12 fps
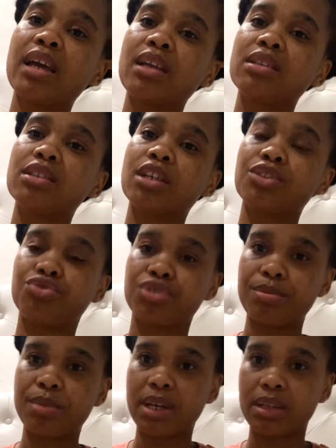the
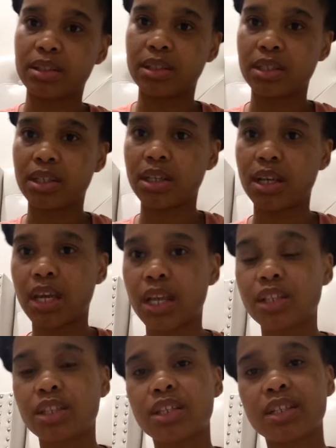treatment
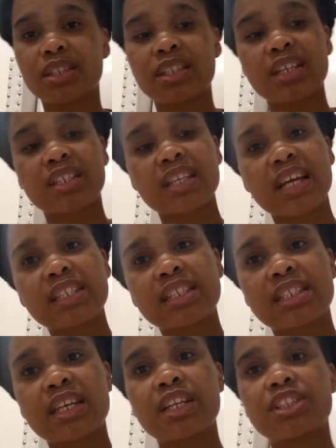the success,
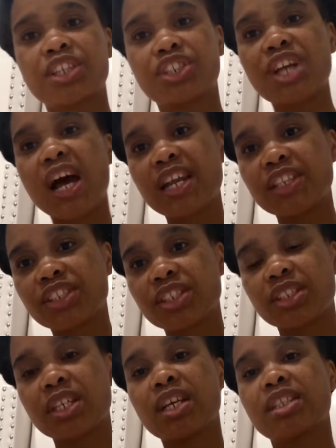the
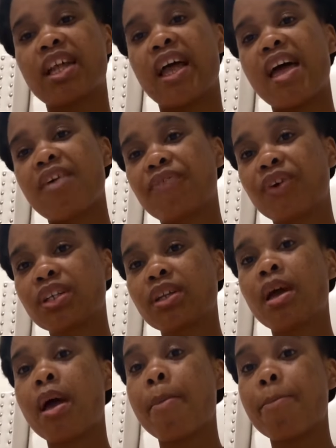challenges, the effort
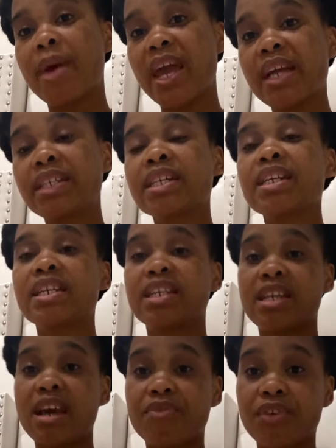made in
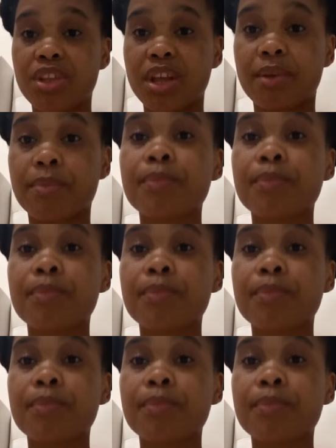everything.